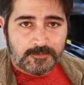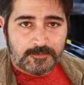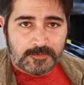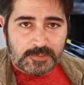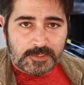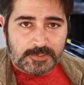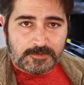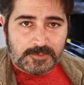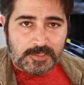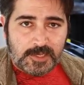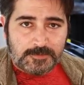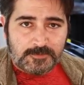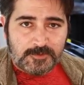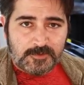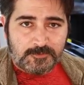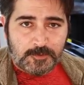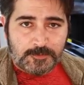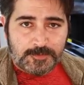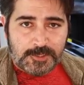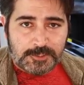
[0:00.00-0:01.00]
like Time
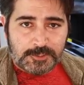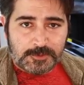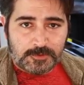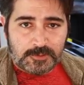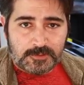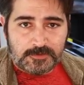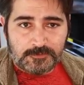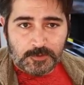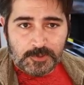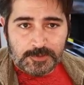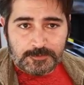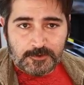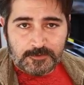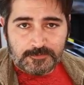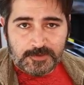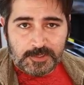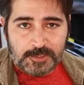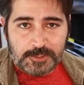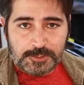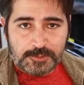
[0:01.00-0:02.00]
Thief Perpetua, Void
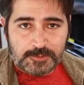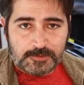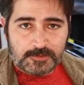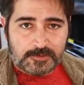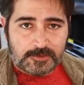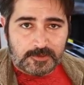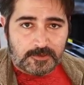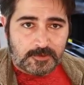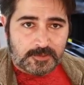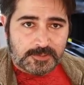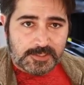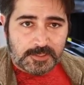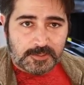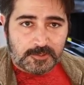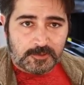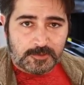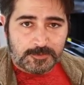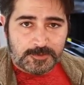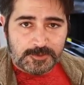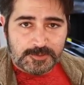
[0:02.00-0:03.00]
Purification, they're cards that
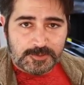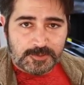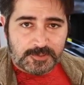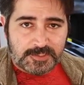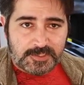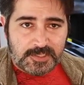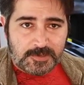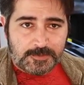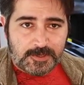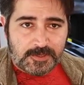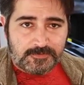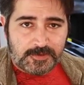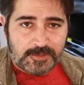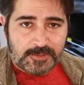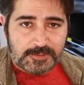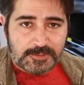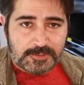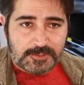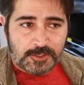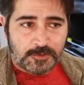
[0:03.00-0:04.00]
can only be used during a standby
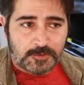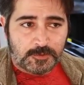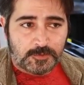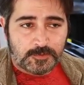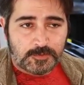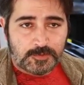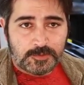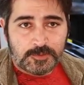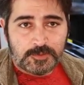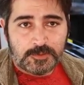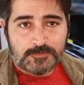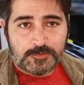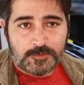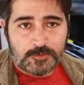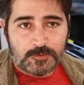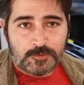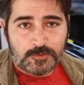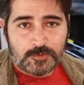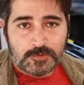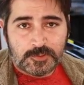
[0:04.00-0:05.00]
phase. So if
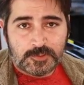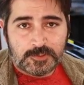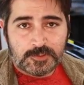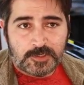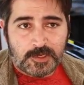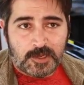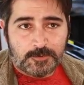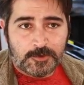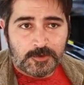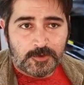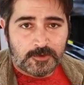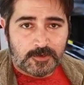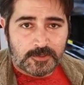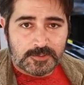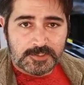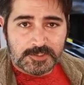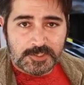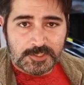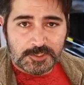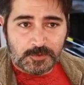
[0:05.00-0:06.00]
you can combo your
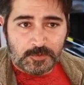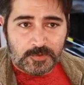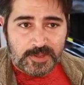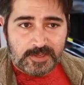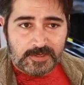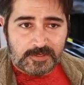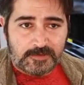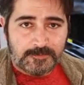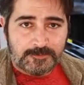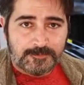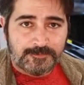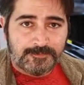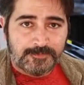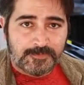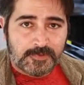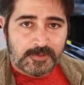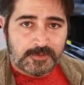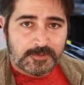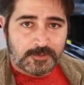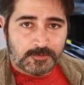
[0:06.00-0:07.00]
cards in such a way
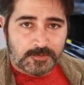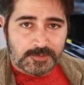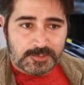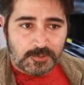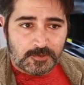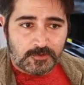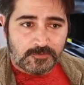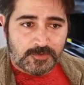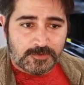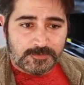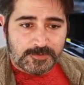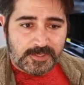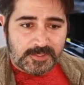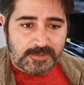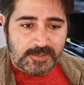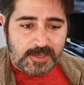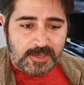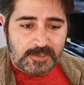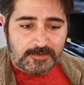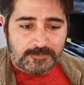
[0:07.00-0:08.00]
to resolve them like
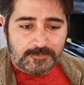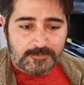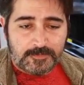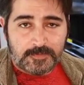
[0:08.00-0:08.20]
that,